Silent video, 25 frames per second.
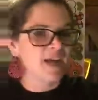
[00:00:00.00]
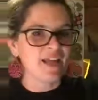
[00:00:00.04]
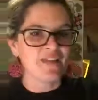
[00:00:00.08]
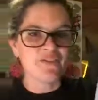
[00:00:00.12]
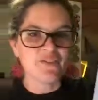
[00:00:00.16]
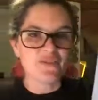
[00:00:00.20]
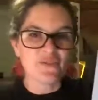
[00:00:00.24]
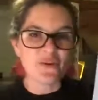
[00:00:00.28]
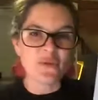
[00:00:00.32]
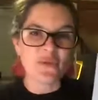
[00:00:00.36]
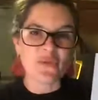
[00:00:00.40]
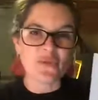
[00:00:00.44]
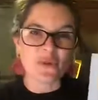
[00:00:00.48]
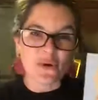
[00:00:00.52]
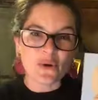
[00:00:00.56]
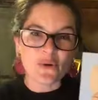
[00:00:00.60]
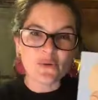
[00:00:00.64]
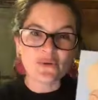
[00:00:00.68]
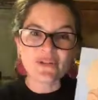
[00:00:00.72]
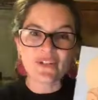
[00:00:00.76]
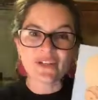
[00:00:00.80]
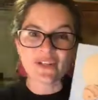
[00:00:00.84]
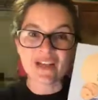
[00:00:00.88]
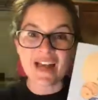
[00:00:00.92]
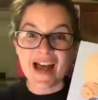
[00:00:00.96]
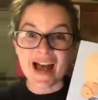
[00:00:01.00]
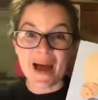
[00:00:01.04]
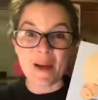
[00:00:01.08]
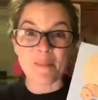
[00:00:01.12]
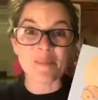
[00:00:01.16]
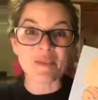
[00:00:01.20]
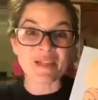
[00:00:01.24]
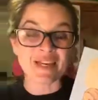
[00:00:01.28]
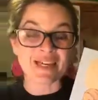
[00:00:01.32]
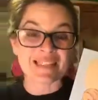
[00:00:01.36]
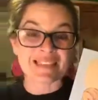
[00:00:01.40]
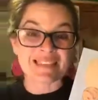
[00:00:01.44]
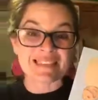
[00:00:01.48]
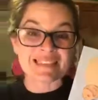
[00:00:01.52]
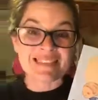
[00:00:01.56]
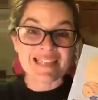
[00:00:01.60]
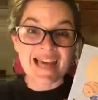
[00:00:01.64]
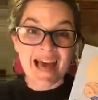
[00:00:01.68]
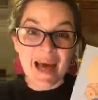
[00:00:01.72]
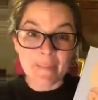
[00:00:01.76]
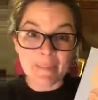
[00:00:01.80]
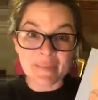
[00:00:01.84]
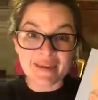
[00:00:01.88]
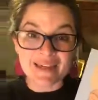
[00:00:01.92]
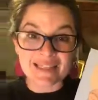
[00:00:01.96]
so those are complex
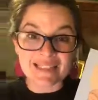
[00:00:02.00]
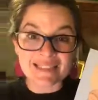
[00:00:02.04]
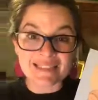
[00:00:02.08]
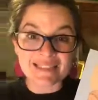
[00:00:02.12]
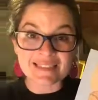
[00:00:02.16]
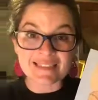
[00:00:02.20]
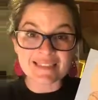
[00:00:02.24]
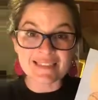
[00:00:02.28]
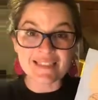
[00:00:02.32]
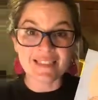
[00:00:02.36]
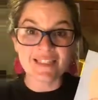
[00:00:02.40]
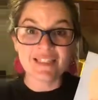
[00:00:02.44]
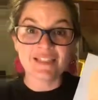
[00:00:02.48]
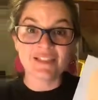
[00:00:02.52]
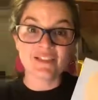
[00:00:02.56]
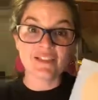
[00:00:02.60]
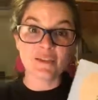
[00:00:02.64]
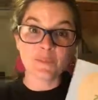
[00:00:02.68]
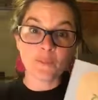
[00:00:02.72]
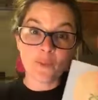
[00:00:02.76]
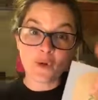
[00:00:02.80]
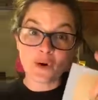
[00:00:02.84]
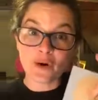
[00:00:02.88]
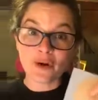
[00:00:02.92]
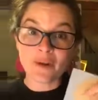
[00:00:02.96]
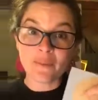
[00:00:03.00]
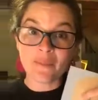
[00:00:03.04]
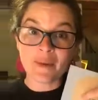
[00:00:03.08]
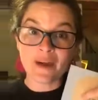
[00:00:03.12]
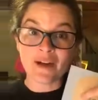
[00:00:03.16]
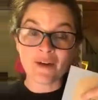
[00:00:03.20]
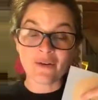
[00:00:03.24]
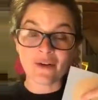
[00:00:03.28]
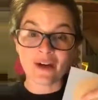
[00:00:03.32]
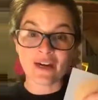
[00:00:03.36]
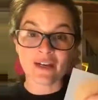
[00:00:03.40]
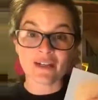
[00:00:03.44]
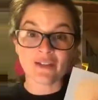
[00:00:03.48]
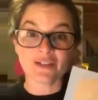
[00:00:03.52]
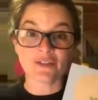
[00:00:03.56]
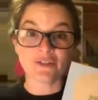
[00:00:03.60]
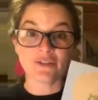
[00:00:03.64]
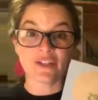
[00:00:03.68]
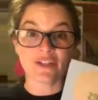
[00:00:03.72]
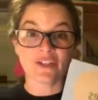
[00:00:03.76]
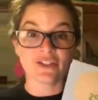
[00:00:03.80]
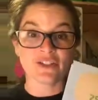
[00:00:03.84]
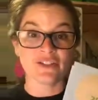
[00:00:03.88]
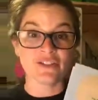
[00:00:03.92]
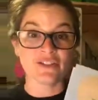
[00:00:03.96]
topics supported by great
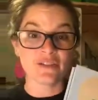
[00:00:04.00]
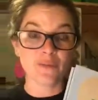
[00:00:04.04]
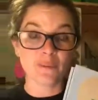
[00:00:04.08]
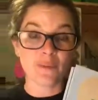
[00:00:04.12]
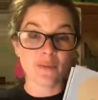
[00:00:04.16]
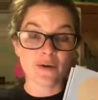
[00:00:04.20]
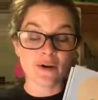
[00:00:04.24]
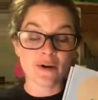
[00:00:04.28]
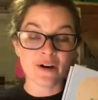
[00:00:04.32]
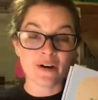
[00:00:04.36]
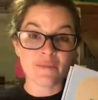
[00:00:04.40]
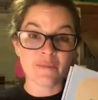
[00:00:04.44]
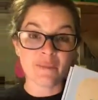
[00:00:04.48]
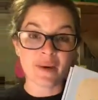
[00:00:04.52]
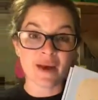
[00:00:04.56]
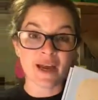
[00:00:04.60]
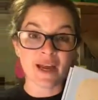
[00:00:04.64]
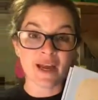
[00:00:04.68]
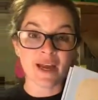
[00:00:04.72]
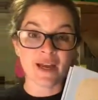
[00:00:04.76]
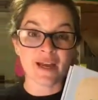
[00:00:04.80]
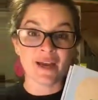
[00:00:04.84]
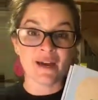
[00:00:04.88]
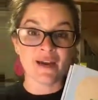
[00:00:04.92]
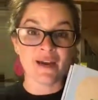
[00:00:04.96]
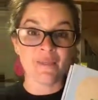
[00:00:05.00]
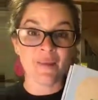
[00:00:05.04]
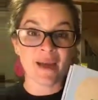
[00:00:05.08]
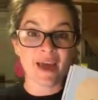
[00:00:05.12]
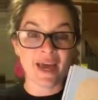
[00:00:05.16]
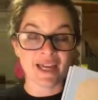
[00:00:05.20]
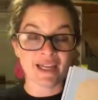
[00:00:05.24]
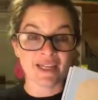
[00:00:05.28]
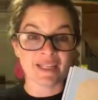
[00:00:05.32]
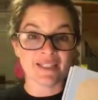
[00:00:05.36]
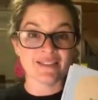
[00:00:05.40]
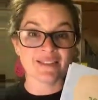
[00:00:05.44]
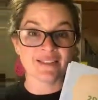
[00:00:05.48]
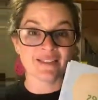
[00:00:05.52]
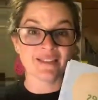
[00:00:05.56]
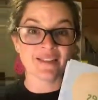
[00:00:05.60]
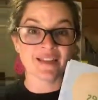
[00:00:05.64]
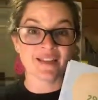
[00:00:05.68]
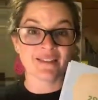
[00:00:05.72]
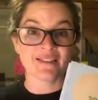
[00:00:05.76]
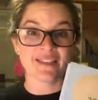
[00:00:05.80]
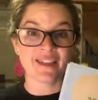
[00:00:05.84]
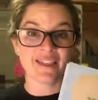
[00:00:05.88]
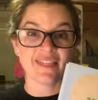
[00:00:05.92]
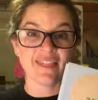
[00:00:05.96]
illustrations, supported by headings and
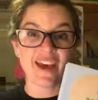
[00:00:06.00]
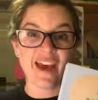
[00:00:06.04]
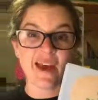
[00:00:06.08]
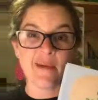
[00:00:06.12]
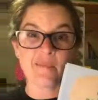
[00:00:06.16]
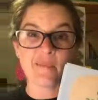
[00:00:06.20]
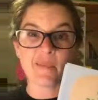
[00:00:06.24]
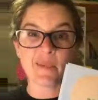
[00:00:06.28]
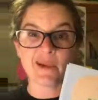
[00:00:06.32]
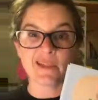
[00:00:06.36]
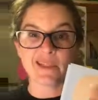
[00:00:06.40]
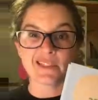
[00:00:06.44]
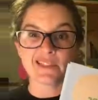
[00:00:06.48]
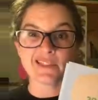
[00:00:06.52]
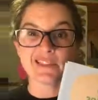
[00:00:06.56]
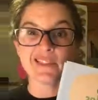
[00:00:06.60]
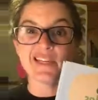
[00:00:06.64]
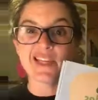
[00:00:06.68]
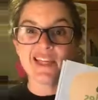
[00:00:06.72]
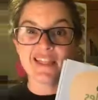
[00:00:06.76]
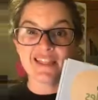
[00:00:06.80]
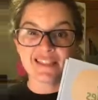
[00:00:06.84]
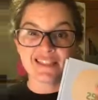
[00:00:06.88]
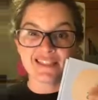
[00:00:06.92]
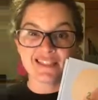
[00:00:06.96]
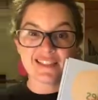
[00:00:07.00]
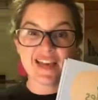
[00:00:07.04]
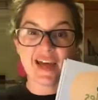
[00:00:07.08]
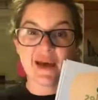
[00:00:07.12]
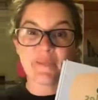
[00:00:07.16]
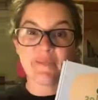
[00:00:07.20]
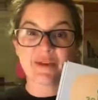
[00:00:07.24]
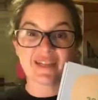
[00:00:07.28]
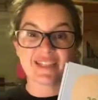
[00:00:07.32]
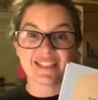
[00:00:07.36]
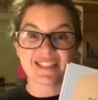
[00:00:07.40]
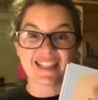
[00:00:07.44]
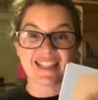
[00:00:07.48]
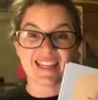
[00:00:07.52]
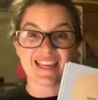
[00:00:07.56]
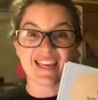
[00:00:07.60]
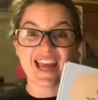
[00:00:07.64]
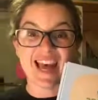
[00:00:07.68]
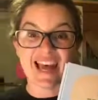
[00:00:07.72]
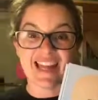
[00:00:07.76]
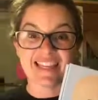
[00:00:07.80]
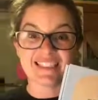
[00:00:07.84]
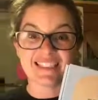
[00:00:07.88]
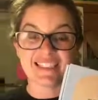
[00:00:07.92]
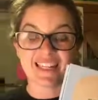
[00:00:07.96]
things like that, but the topics and the
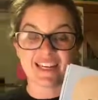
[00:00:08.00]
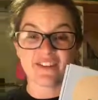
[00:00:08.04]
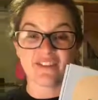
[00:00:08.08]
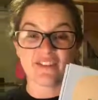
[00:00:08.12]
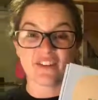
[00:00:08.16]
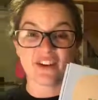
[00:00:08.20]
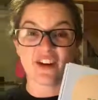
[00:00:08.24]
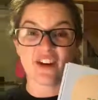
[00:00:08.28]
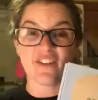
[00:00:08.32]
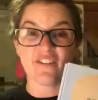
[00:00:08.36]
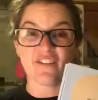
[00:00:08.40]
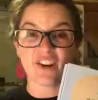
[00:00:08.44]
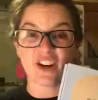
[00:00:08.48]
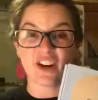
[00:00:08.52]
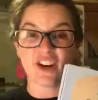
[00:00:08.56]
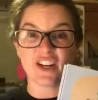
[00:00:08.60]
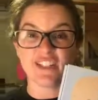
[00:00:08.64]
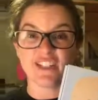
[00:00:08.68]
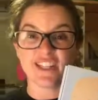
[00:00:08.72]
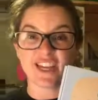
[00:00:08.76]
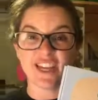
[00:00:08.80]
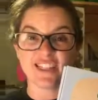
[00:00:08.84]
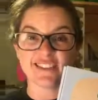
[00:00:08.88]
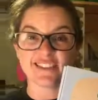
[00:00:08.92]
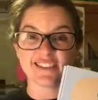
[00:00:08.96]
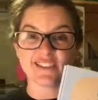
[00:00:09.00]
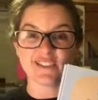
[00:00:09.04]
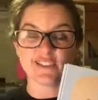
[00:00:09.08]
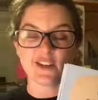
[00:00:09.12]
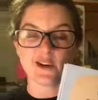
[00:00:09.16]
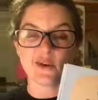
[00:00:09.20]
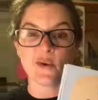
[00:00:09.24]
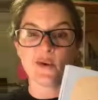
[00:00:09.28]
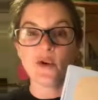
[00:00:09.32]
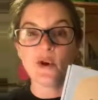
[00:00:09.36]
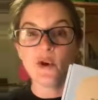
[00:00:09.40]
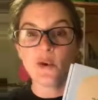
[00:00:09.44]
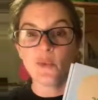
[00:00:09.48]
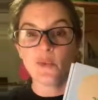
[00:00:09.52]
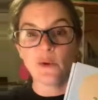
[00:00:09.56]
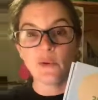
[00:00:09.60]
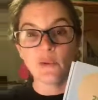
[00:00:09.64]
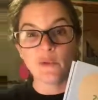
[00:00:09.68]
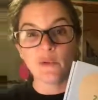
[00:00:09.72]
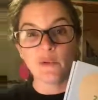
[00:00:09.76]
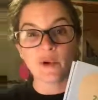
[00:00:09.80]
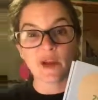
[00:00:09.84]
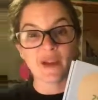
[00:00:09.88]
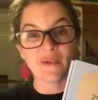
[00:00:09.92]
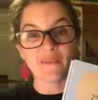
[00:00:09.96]
content of it are very dense. So
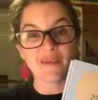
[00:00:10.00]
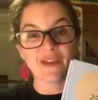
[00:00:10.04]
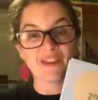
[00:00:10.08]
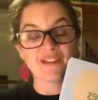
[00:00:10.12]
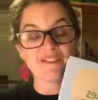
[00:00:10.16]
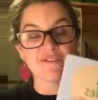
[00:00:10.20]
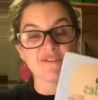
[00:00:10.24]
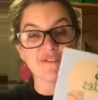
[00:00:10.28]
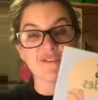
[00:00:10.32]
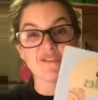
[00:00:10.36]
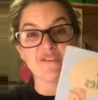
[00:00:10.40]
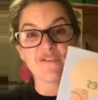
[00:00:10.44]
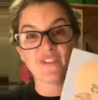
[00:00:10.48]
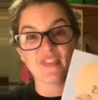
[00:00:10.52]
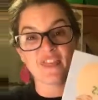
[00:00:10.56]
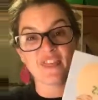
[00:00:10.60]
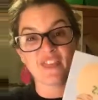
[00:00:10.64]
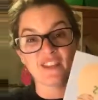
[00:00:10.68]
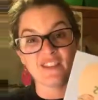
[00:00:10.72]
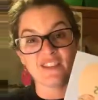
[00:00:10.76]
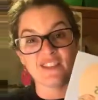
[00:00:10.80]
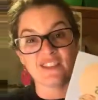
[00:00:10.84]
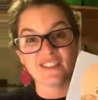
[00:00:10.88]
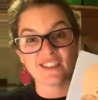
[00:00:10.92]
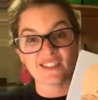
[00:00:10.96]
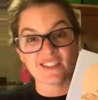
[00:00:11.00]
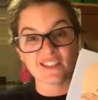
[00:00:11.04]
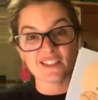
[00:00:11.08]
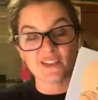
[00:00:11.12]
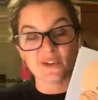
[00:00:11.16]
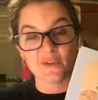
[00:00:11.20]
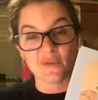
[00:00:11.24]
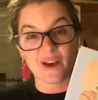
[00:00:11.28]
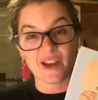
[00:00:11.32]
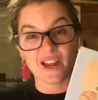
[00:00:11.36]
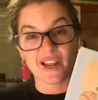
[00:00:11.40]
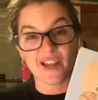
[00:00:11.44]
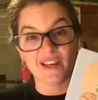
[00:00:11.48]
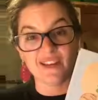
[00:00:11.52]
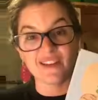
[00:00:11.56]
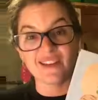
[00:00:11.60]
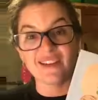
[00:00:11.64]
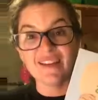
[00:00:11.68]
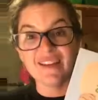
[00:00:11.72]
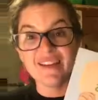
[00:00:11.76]
we would recommend it for 5th and 6th grade.